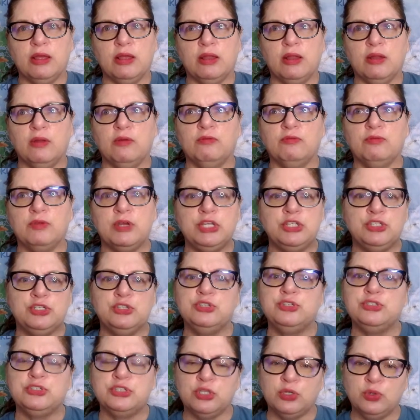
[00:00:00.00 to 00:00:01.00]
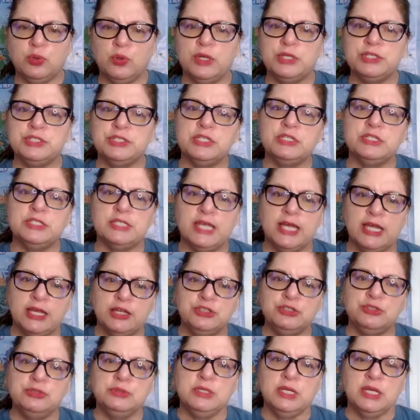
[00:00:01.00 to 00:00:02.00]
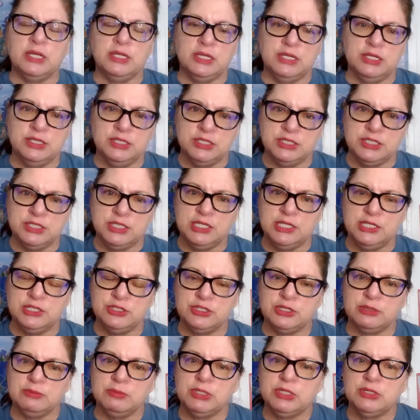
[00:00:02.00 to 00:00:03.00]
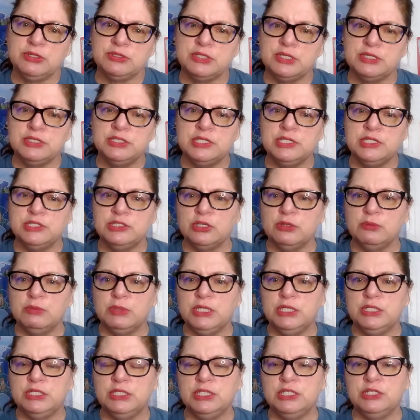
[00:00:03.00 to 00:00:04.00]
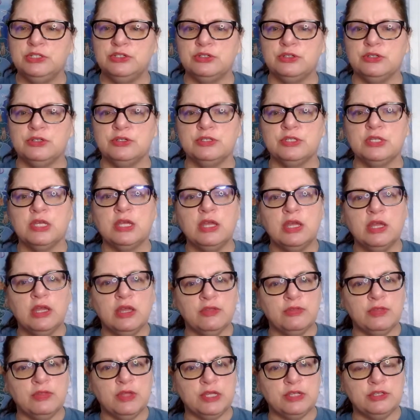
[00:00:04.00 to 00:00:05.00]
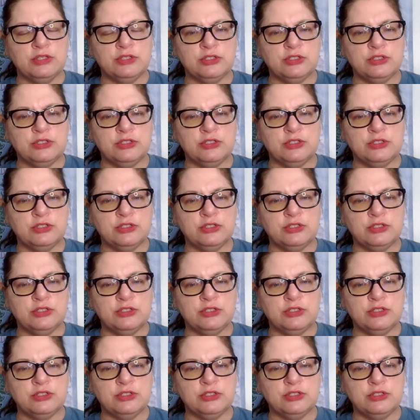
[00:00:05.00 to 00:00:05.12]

reduce the questions as you get into teaching, because I see so many teachers that